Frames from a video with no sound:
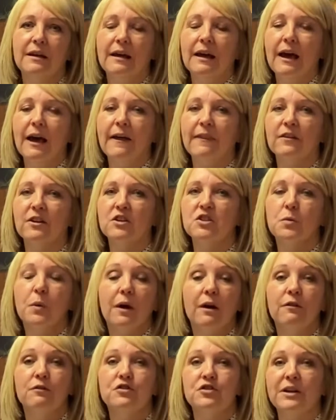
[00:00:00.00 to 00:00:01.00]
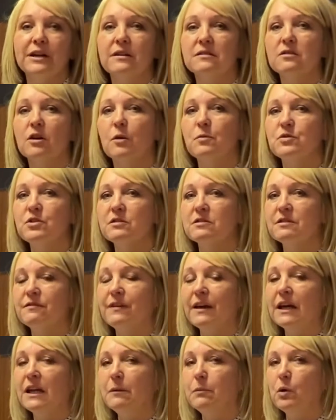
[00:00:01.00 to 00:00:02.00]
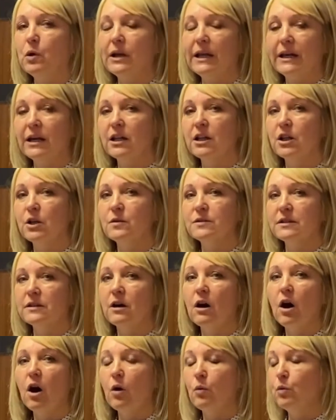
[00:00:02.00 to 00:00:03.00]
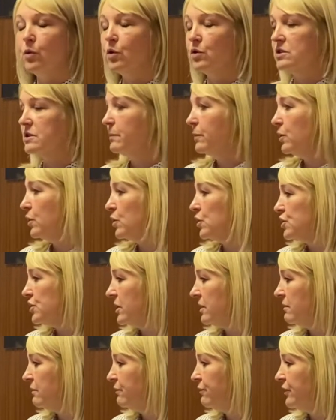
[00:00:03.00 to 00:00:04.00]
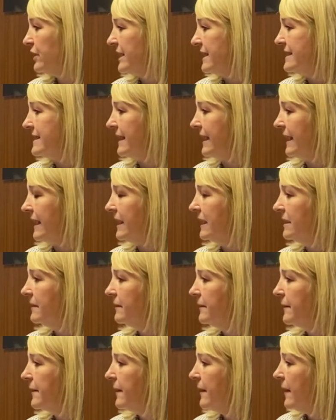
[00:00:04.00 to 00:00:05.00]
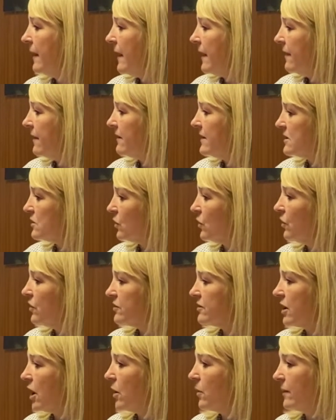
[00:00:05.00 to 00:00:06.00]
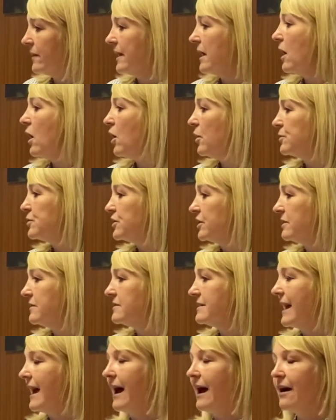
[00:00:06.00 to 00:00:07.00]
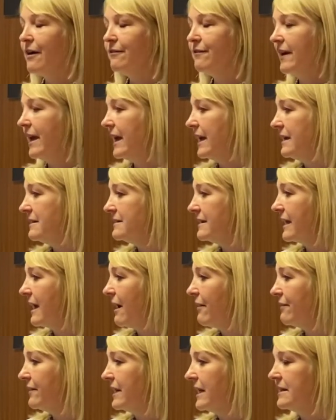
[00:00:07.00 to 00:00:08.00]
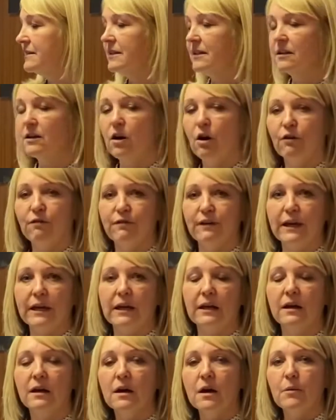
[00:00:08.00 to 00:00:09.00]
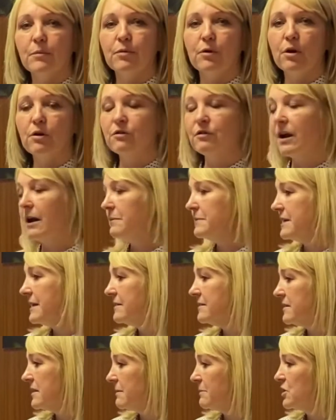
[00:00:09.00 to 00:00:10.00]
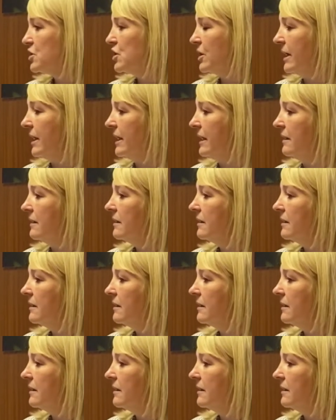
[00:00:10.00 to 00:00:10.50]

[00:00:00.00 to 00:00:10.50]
and there are 12 drinks options available, including a hot water portion for your tea. There is also the option to have a decaffeinated coffee programmed into the machine.